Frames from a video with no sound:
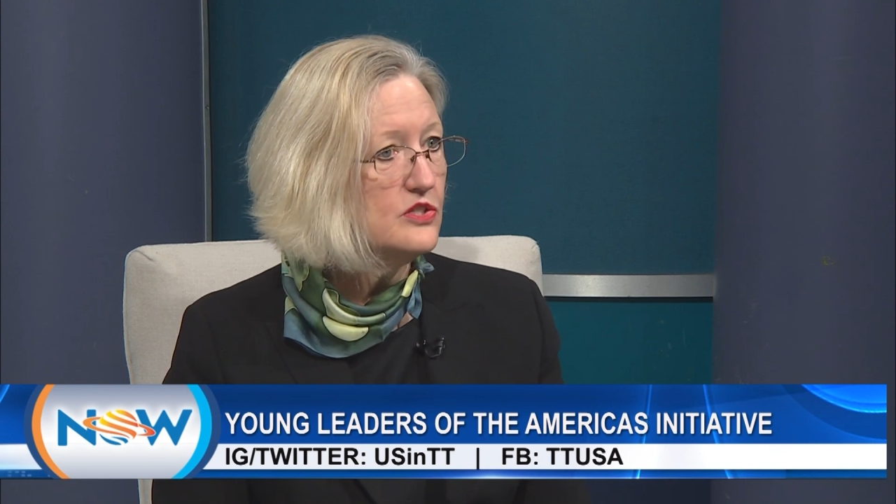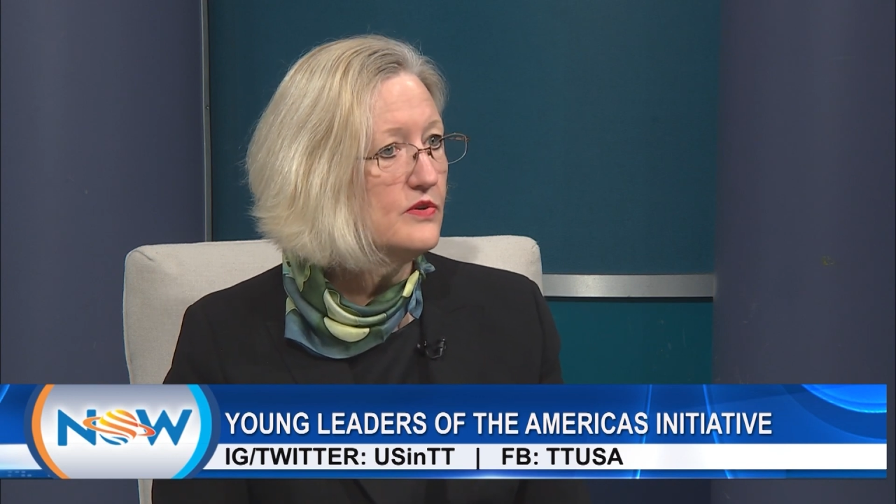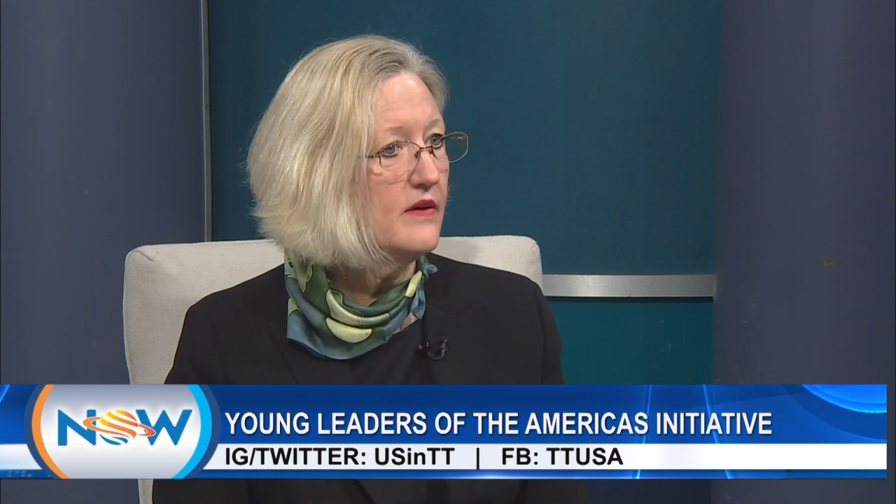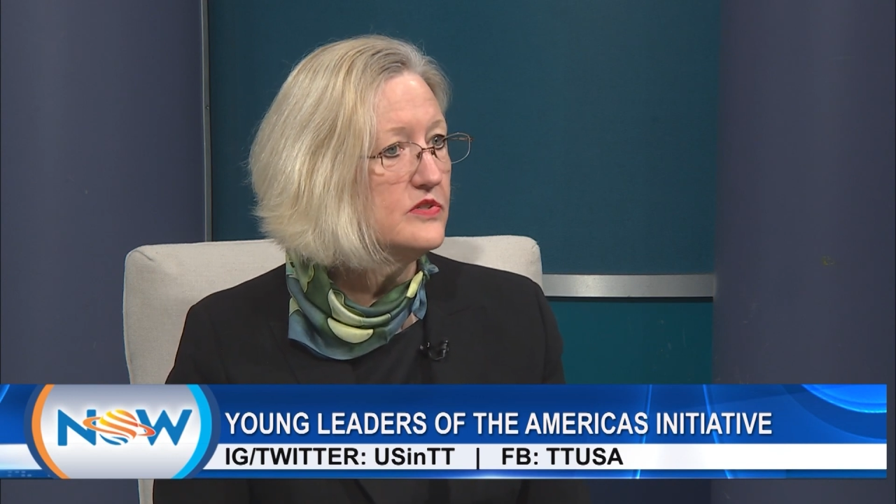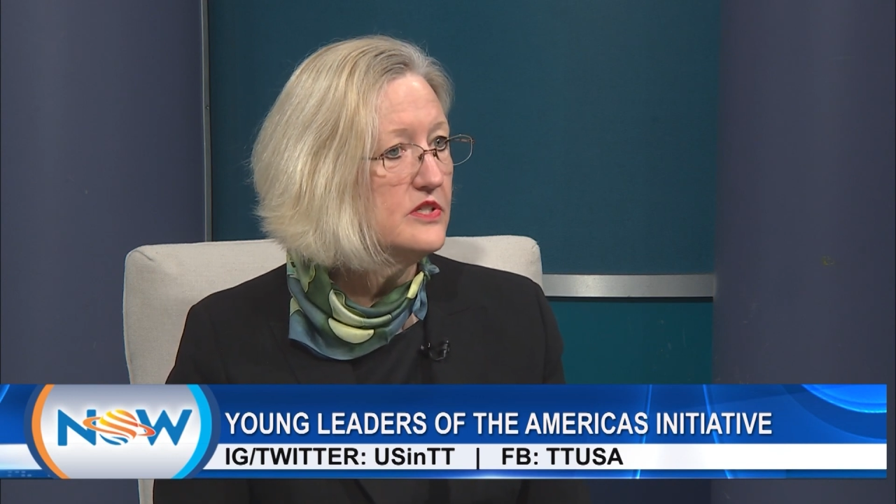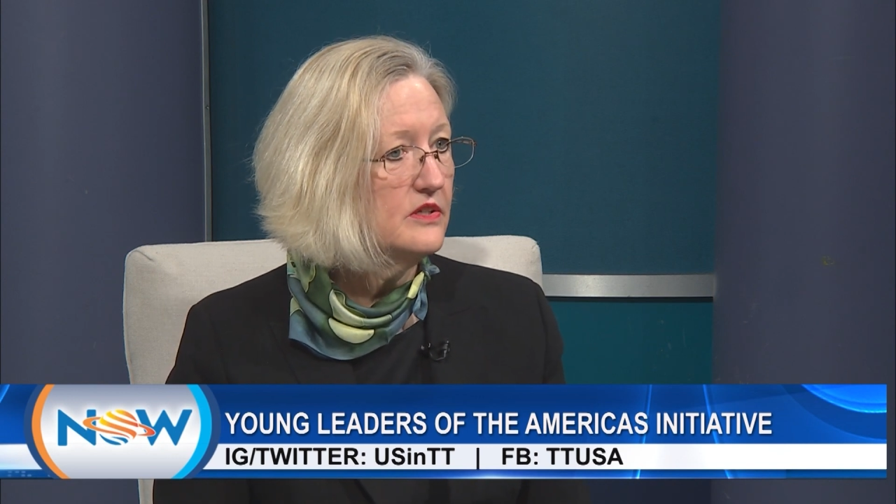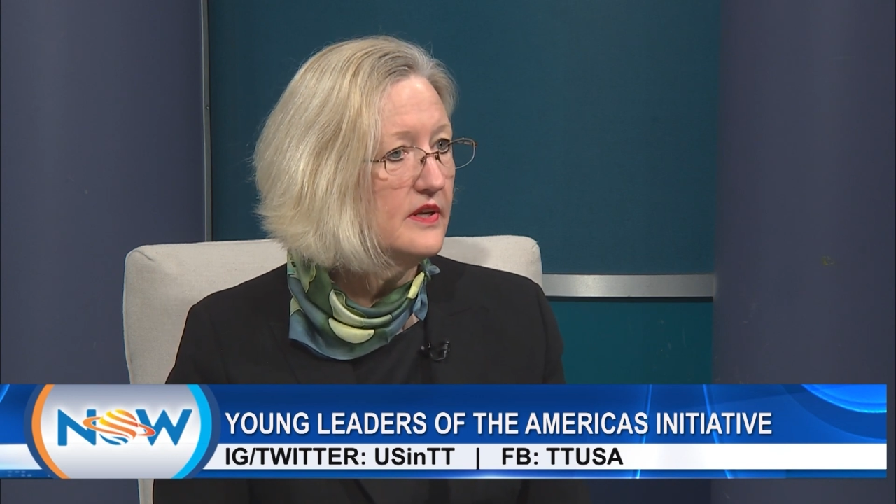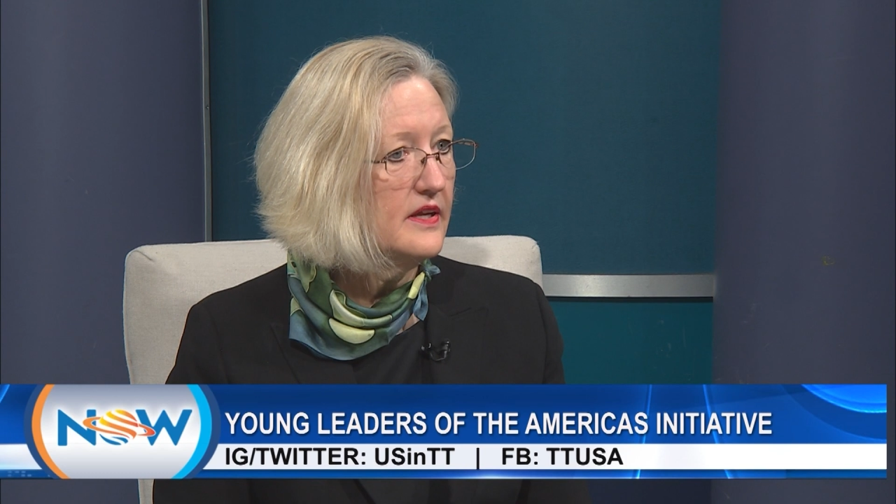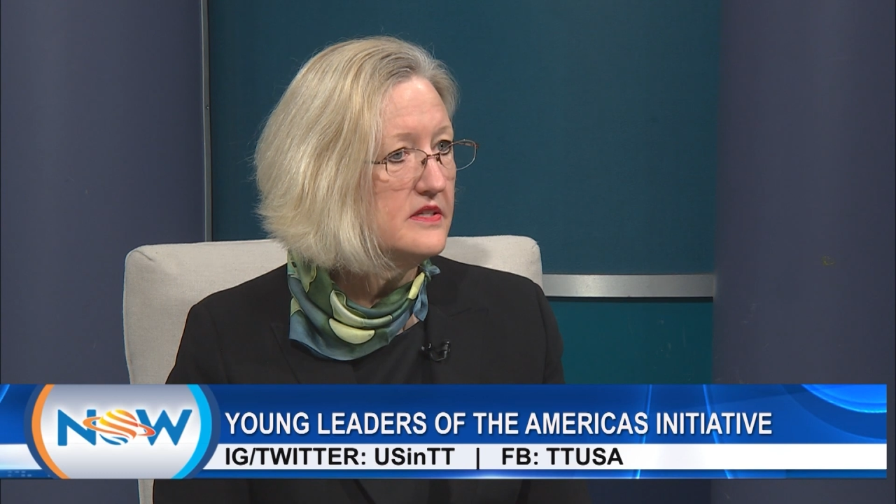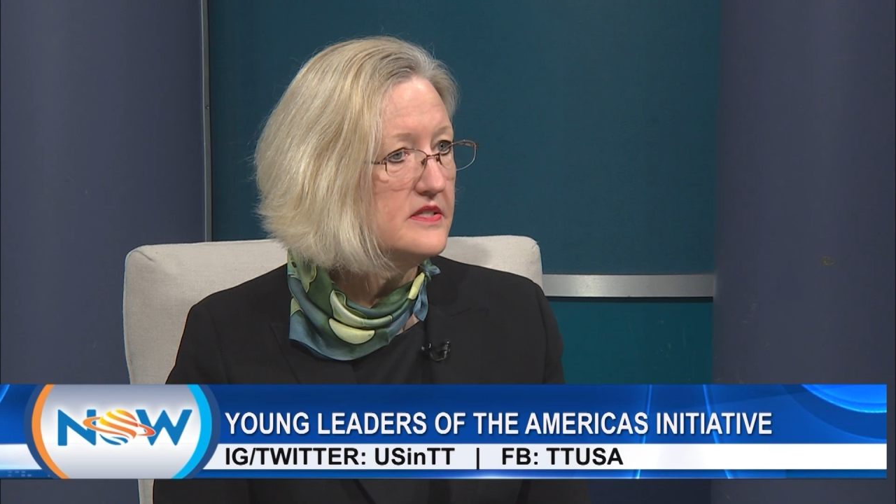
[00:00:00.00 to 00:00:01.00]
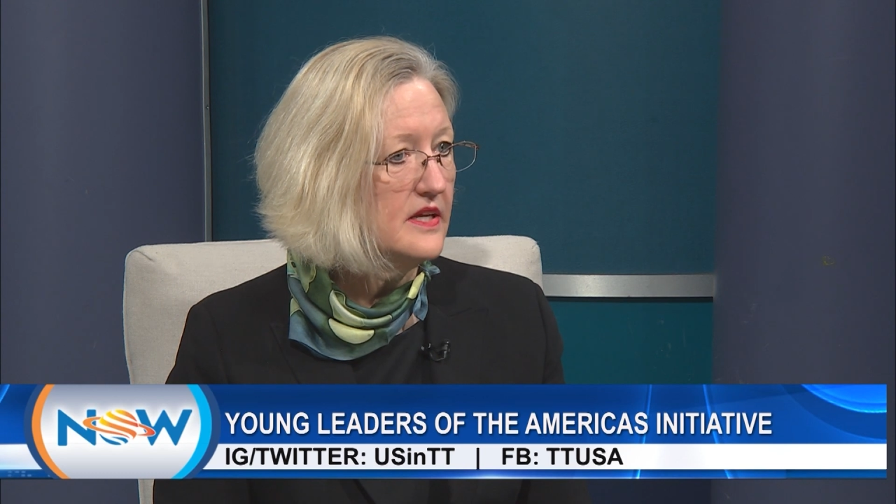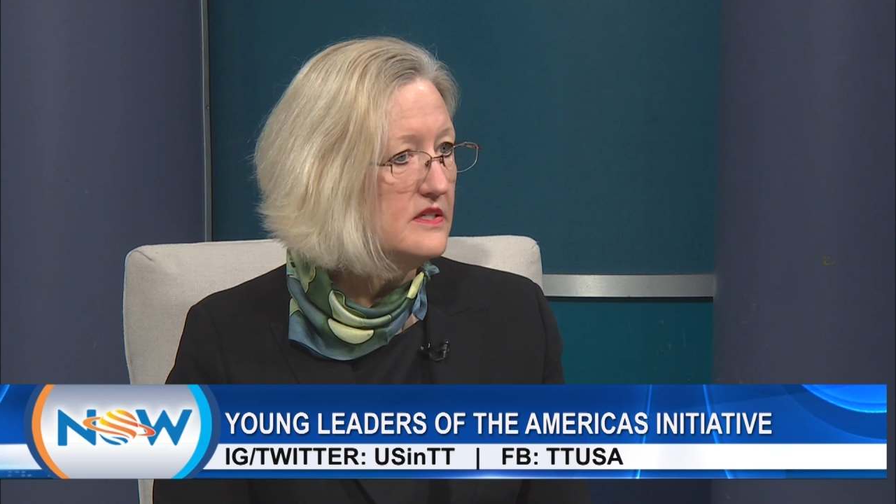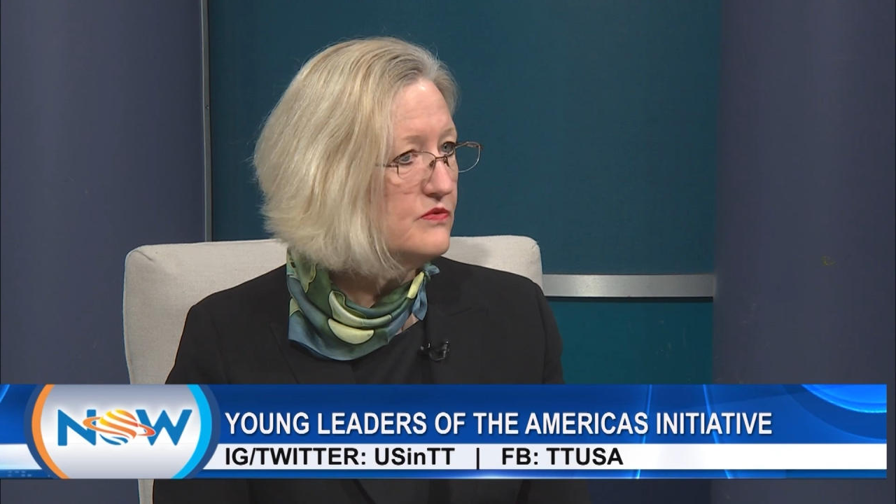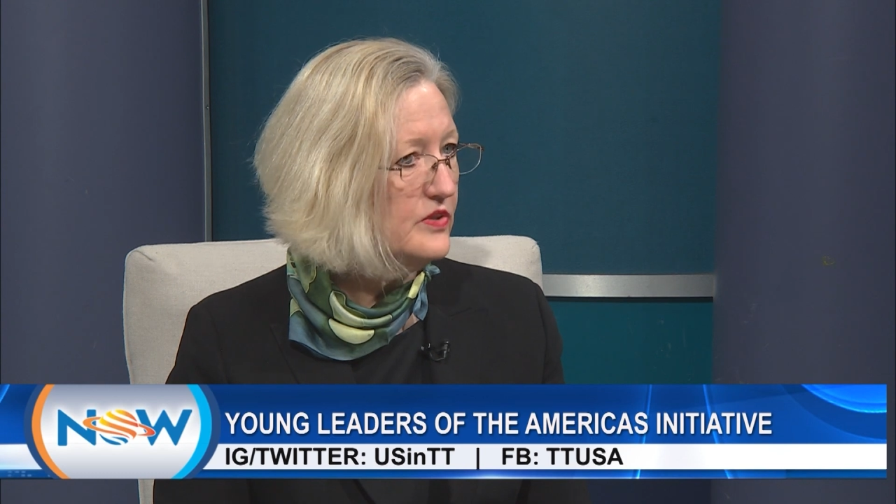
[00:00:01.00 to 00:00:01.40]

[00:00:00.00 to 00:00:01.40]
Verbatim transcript: to travel to the United States,